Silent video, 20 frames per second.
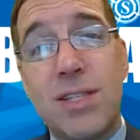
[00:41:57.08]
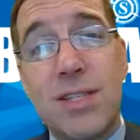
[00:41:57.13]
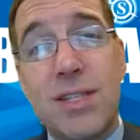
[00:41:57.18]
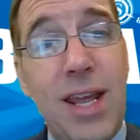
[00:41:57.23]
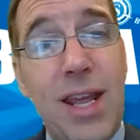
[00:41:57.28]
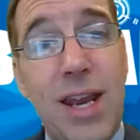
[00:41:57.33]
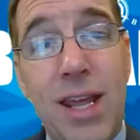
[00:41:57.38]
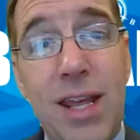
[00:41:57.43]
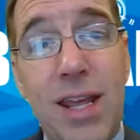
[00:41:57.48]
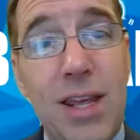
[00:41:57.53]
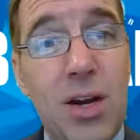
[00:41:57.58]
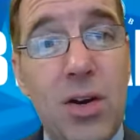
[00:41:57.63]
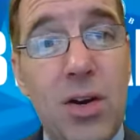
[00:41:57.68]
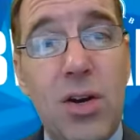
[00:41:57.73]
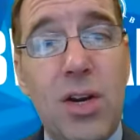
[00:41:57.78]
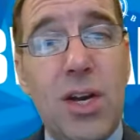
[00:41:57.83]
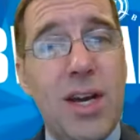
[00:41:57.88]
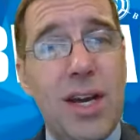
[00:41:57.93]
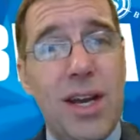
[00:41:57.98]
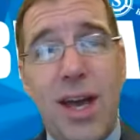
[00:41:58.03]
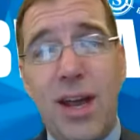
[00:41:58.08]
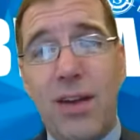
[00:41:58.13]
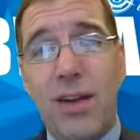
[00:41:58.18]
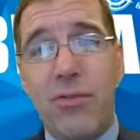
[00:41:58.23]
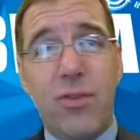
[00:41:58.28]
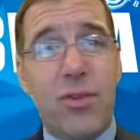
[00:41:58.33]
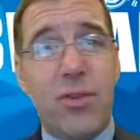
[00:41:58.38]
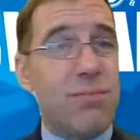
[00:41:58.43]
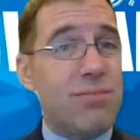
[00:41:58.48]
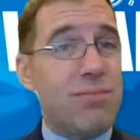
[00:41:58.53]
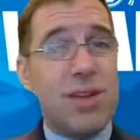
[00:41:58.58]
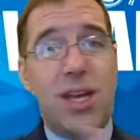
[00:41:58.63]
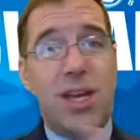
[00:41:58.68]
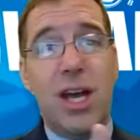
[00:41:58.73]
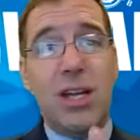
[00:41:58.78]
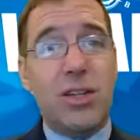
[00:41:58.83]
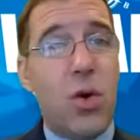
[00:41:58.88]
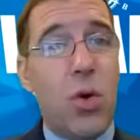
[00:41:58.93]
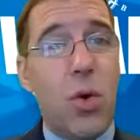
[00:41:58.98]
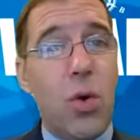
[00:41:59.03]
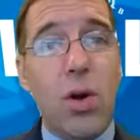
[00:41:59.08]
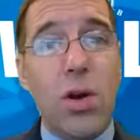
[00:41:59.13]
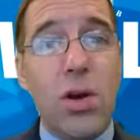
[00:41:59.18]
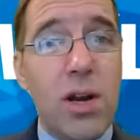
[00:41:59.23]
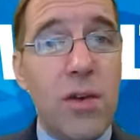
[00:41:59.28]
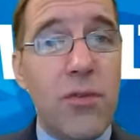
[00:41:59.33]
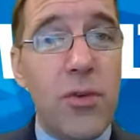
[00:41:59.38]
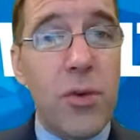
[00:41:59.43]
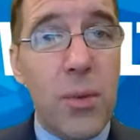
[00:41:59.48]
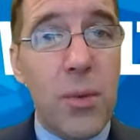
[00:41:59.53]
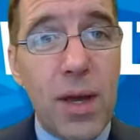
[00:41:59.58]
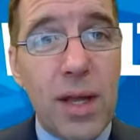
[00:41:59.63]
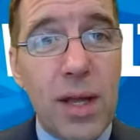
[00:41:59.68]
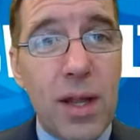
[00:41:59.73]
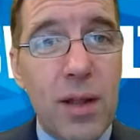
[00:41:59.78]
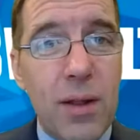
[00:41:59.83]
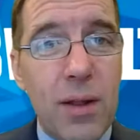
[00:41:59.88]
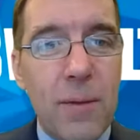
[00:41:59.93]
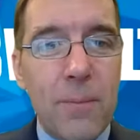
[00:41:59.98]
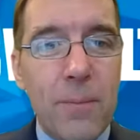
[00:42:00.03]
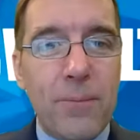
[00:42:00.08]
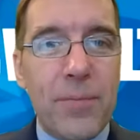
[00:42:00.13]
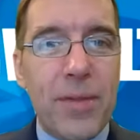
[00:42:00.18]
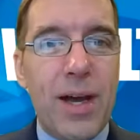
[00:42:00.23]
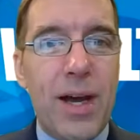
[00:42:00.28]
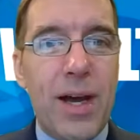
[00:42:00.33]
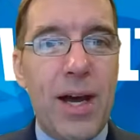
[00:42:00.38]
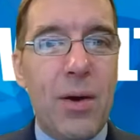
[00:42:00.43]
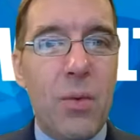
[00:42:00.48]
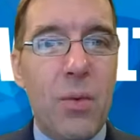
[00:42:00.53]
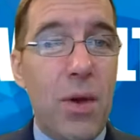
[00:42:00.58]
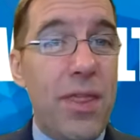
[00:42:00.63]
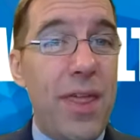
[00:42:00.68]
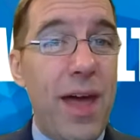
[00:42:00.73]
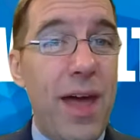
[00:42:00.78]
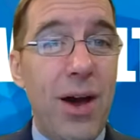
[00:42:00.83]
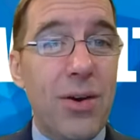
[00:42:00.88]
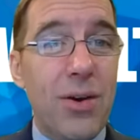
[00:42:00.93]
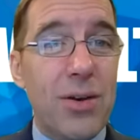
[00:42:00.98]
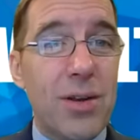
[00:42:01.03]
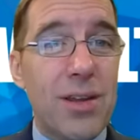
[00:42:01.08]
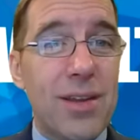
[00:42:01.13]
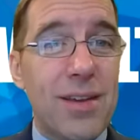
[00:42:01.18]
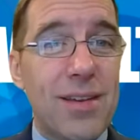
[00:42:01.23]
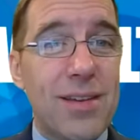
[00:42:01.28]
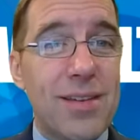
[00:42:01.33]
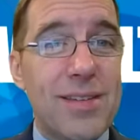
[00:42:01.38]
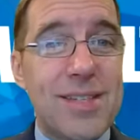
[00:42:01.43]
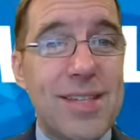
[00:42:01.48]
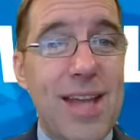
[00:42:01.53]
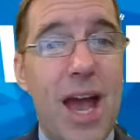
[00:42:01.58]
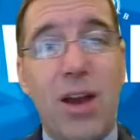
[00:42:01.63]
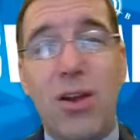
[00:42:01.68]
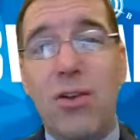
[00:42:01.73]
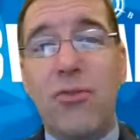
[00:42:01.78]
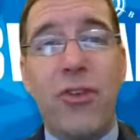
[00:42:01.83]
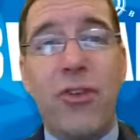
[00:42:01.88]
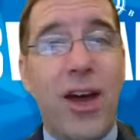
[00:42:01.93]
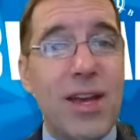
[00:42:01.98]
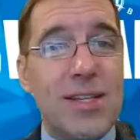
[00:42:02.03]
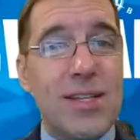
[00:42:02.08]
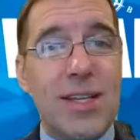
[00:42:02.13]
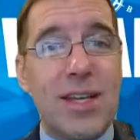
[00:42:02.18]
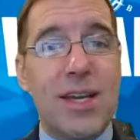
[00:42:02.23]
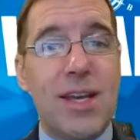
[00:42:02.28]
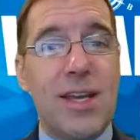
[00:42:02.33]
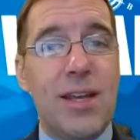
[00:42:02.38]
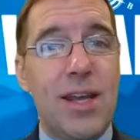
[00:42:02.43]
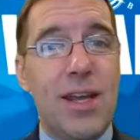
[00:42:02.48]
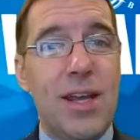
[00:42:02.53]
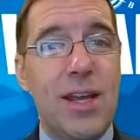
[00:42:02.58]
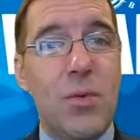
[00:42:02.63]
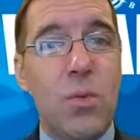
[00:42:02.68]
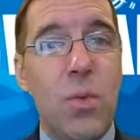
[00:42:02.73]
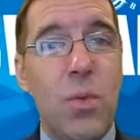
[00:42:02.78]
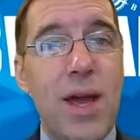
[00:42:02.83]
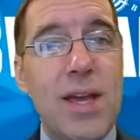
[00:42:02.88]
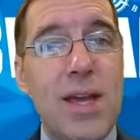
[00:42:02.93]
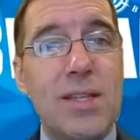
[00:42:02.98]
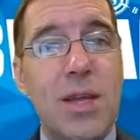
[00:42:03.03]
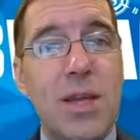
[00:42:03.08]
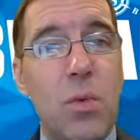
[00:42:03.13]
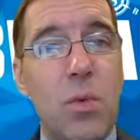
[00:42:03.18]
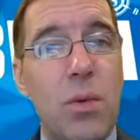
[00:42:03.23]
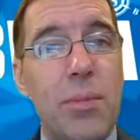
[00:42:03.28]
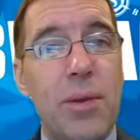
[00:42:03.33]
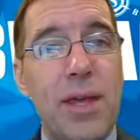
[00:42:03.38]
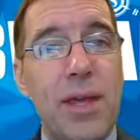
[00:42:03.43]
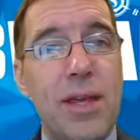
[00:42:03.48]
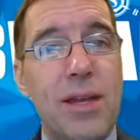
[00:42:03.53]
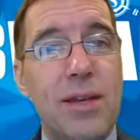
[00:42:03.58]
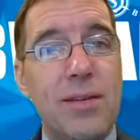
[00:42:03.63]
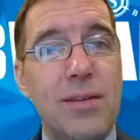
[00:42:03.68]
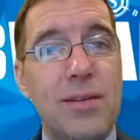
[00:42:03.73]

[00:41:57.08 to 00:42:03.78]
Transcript: get it, you know, kind of cut the corner, if you will, uh, without sacrificing in, in ways that will be